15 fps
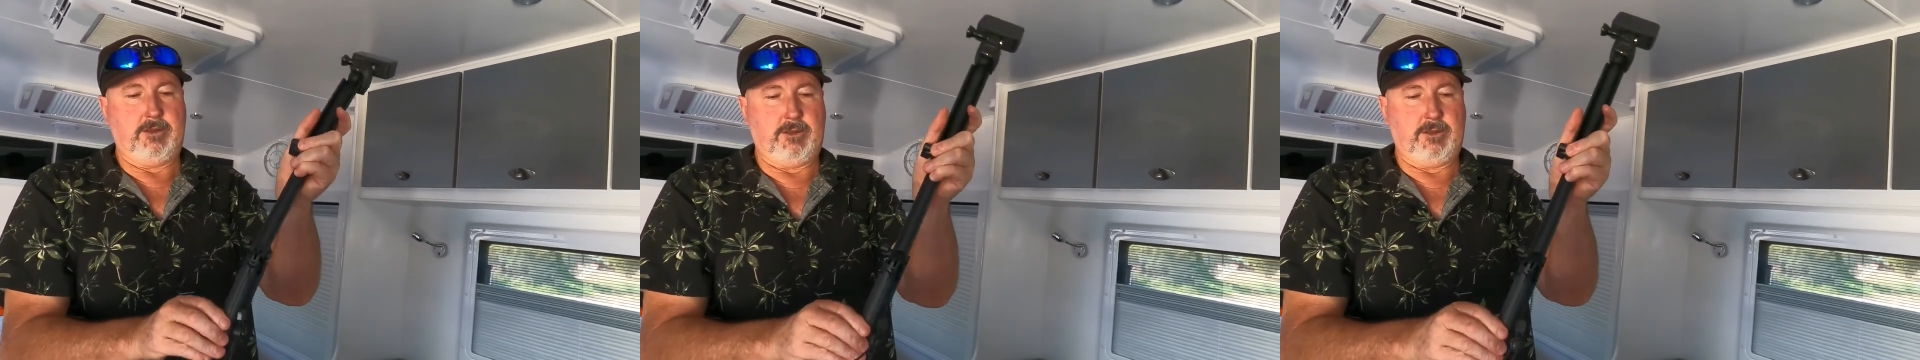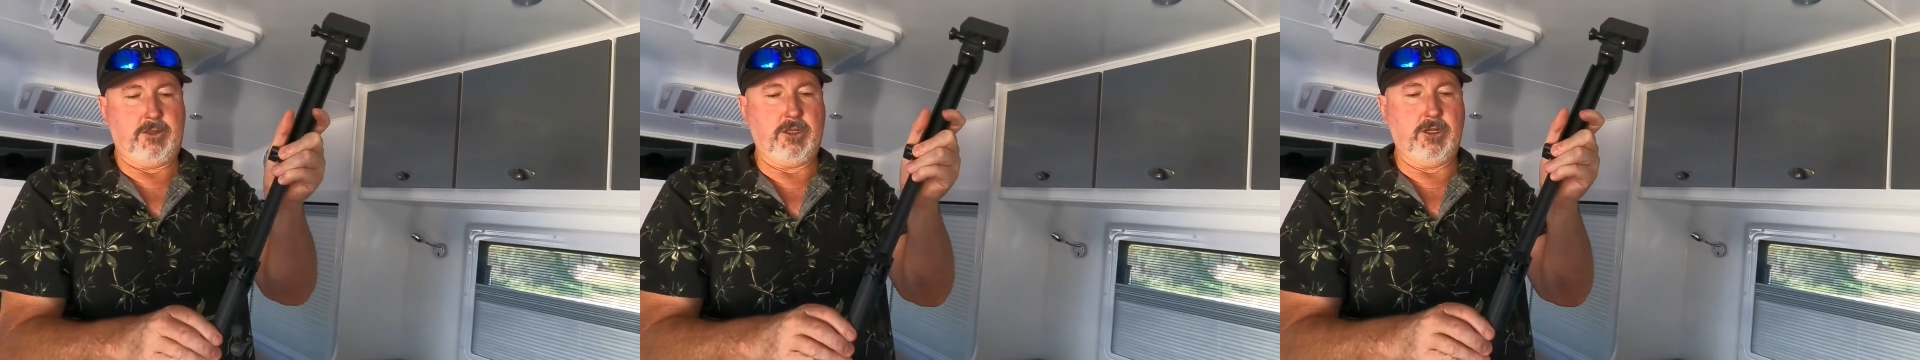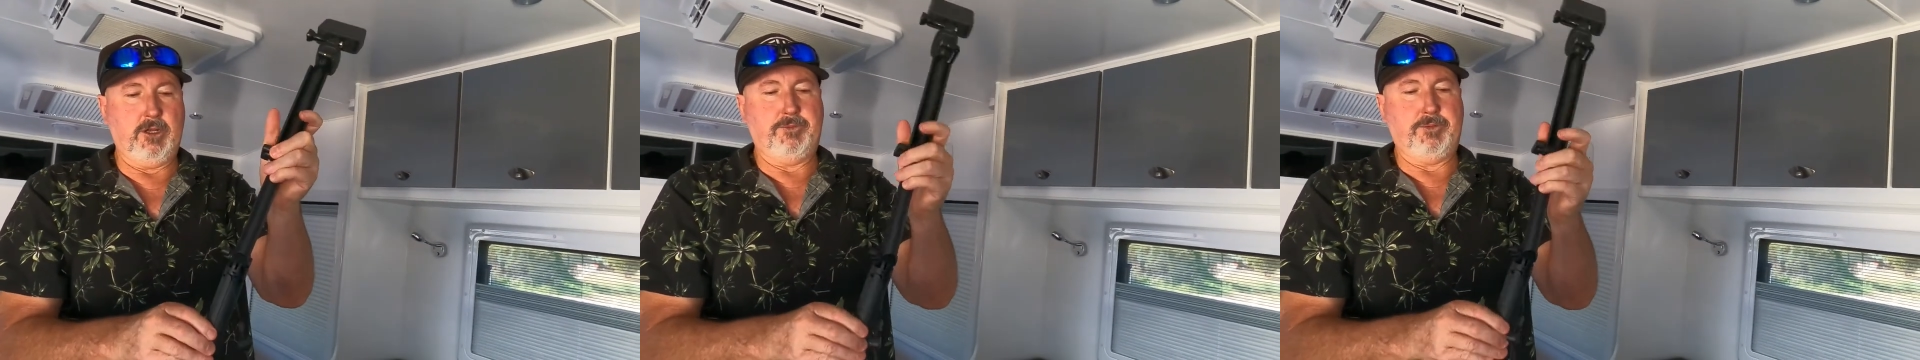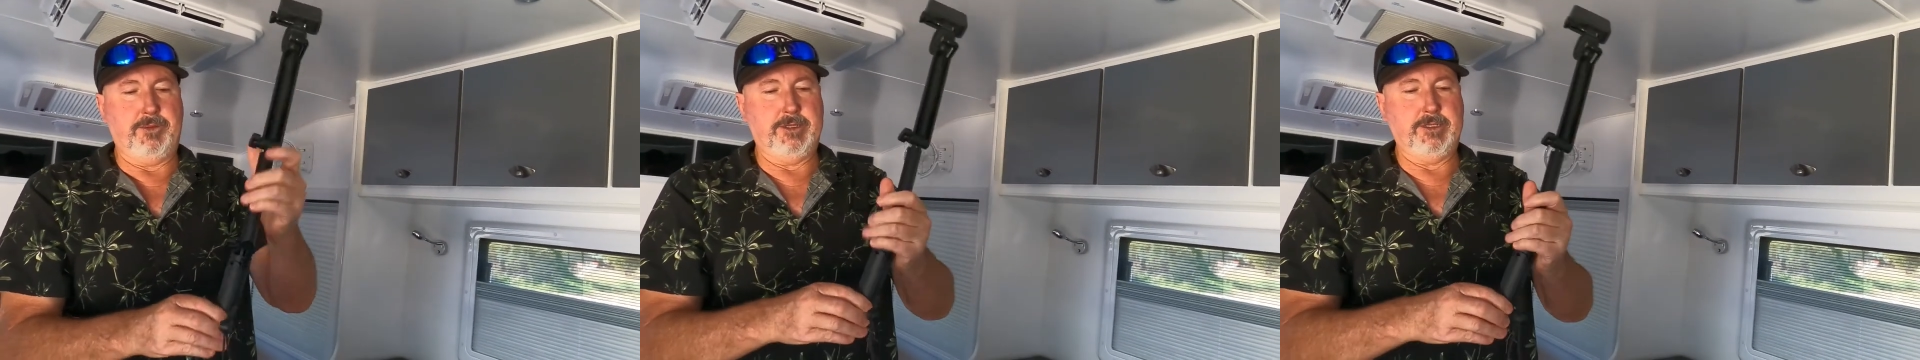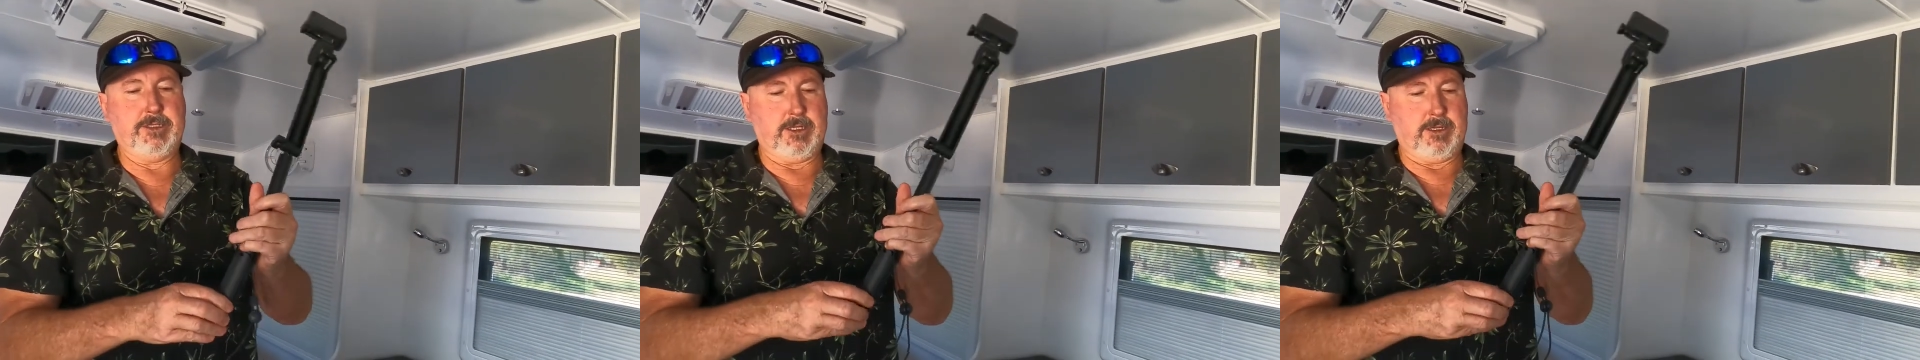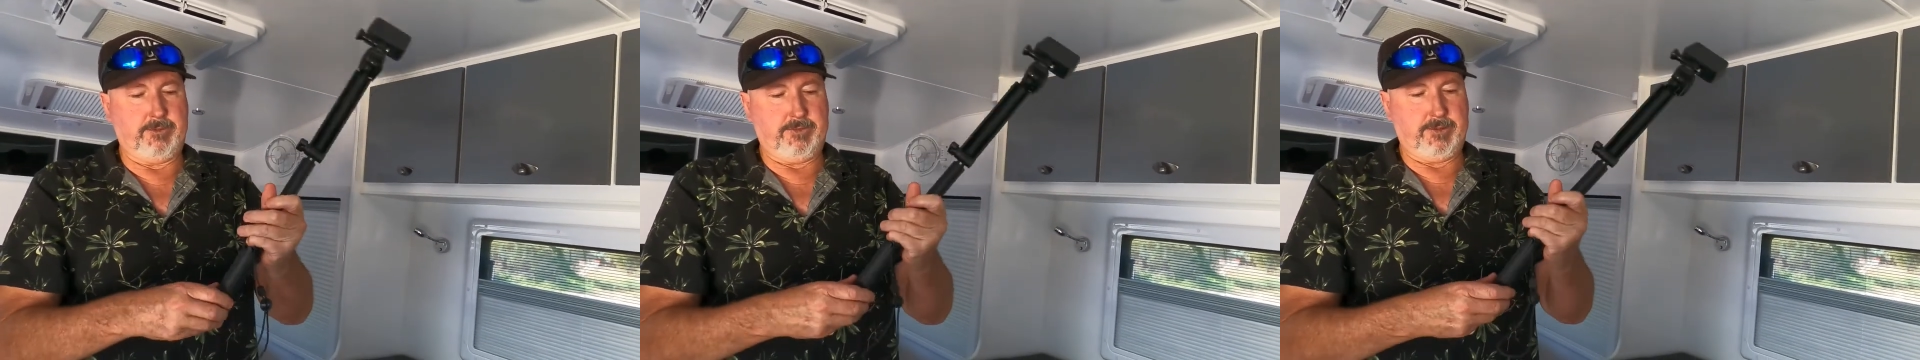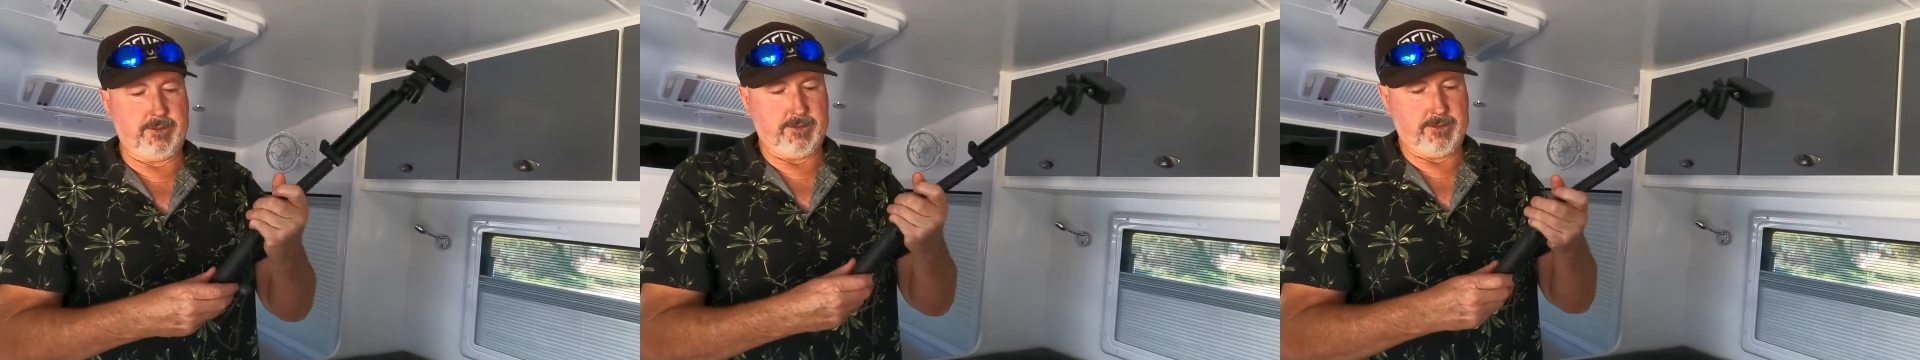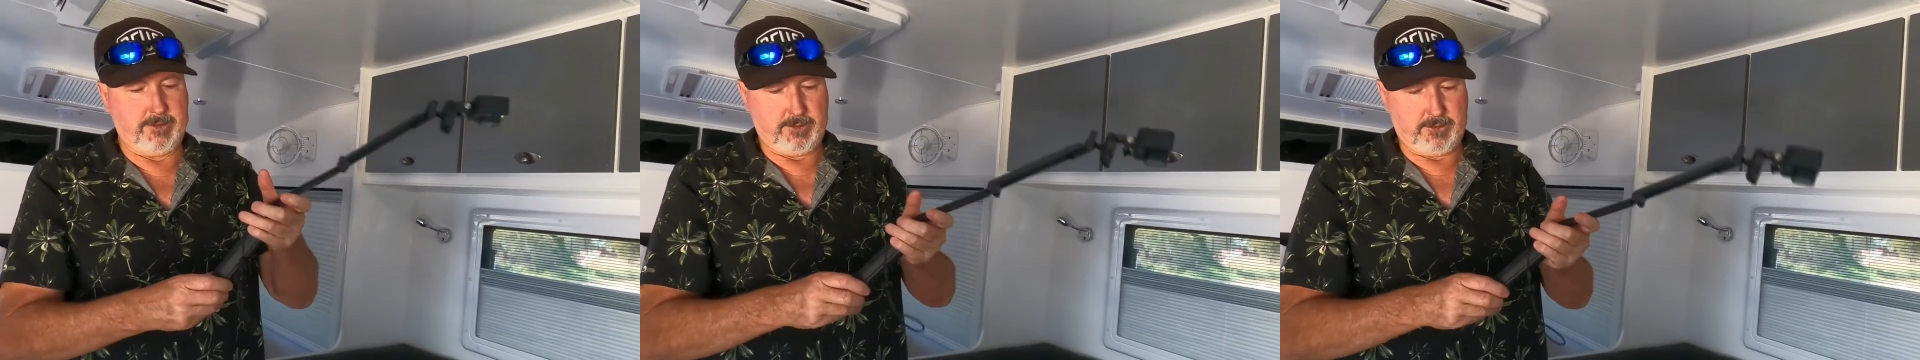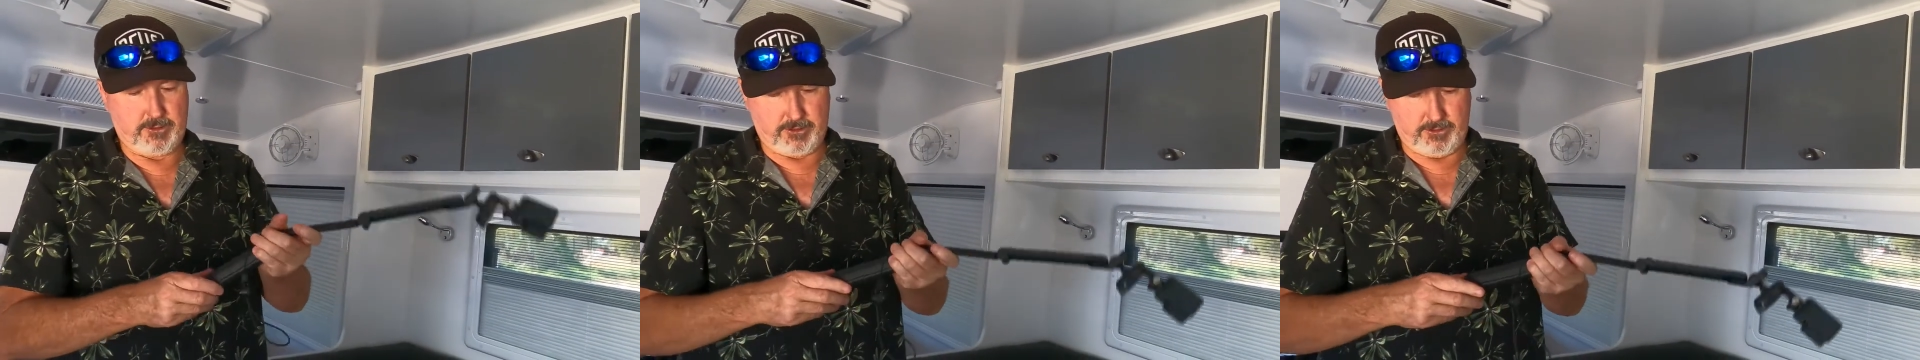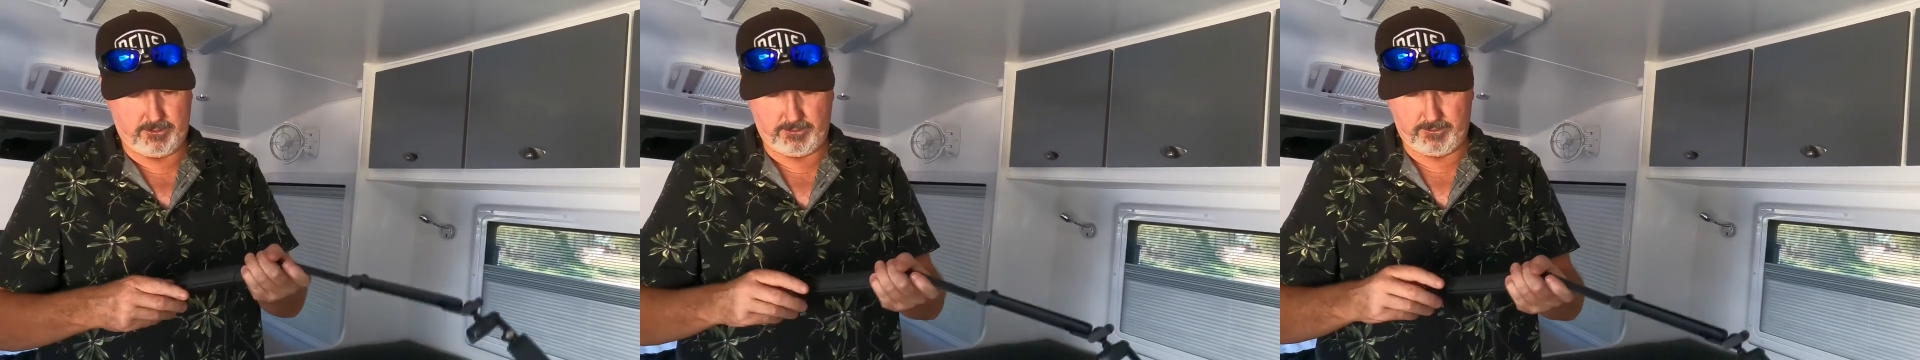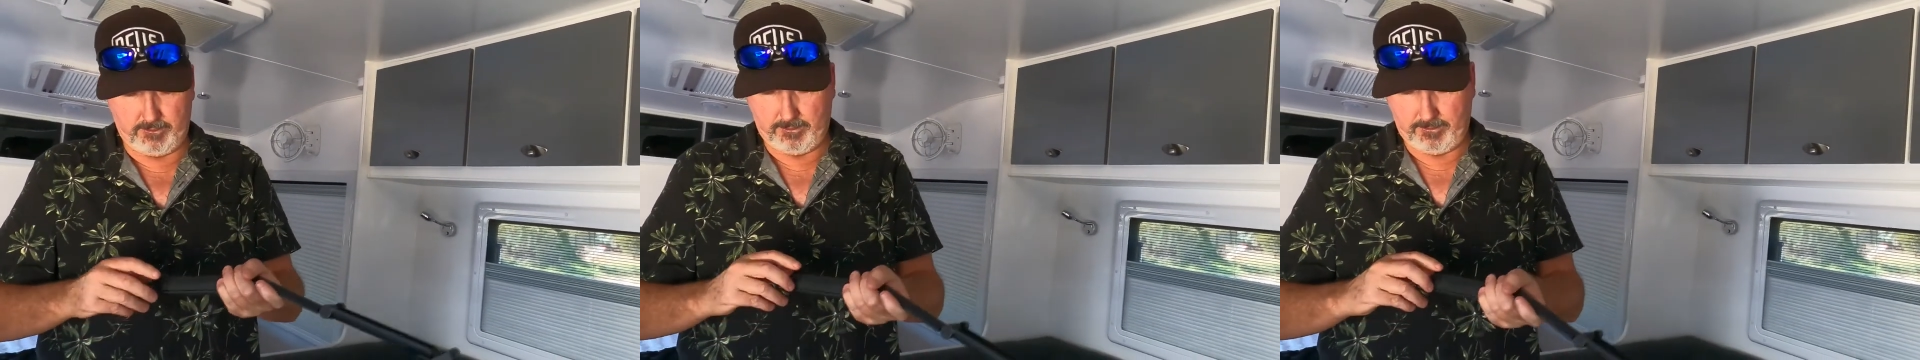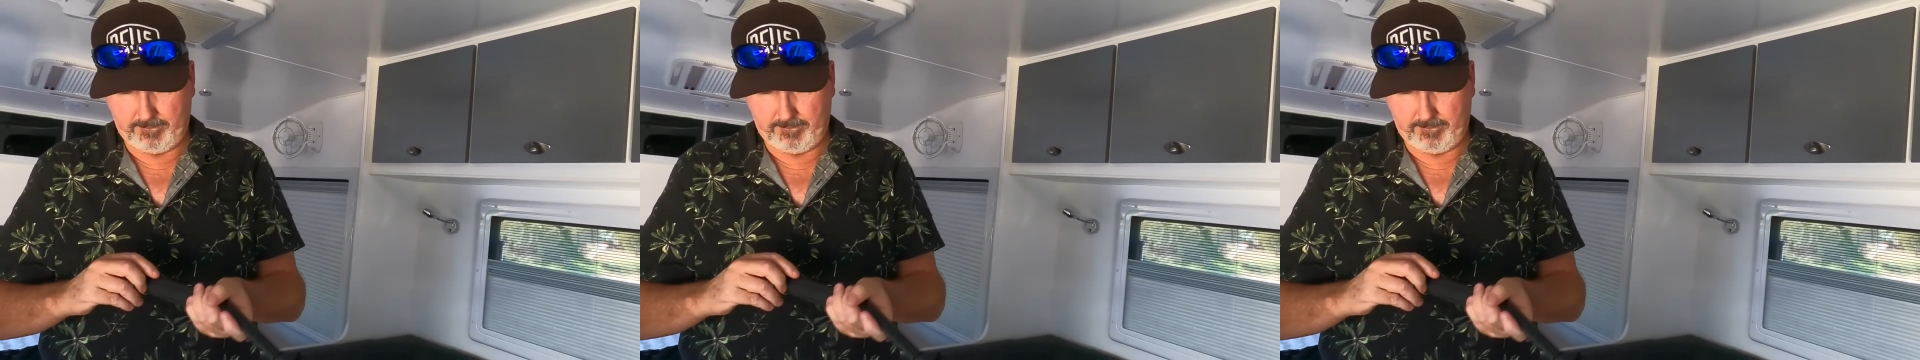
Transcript: You can open this up for